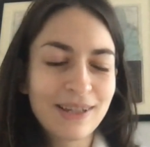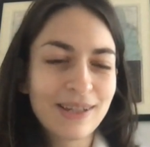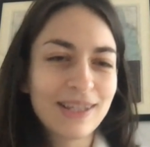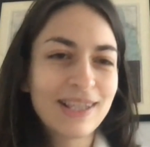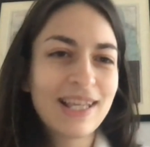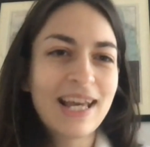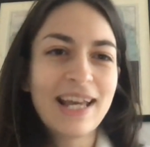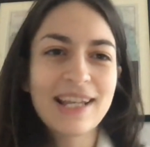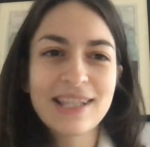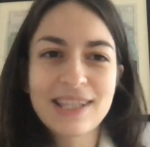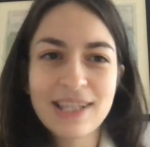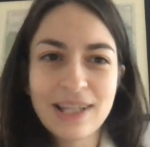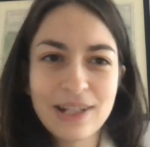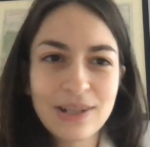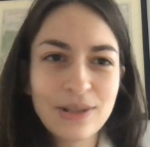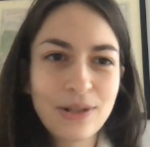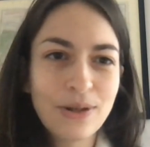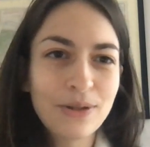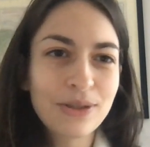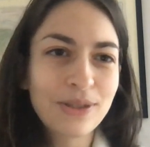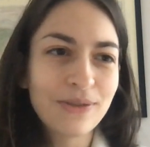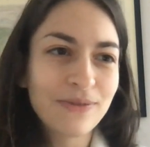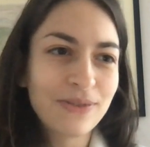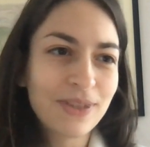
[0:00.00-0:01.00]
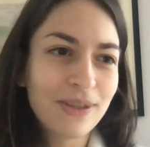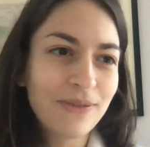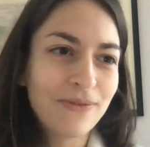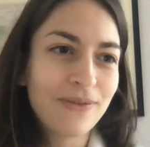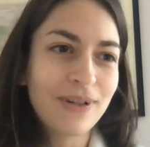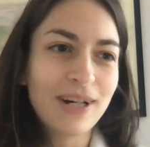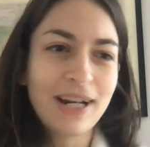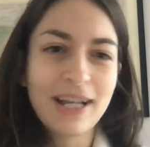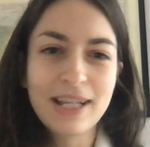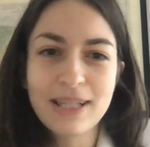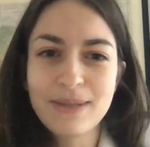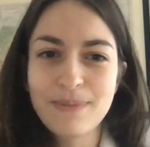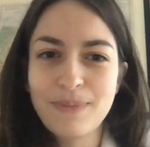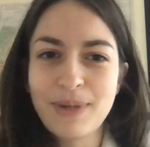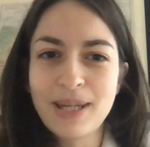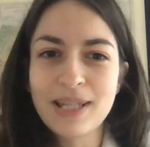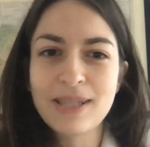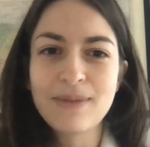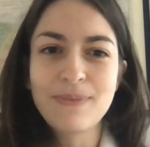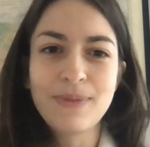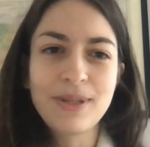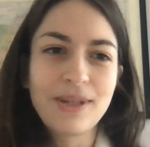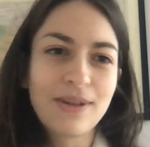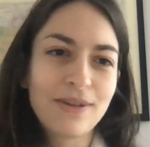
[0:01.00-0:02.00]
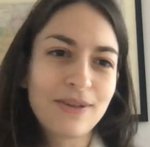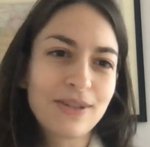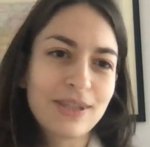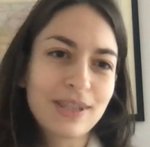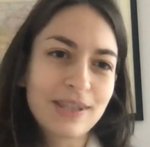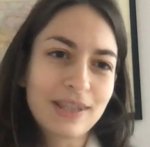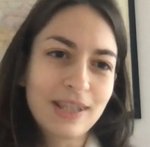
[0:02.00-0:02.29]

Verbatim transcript: It has a lot of different aspects because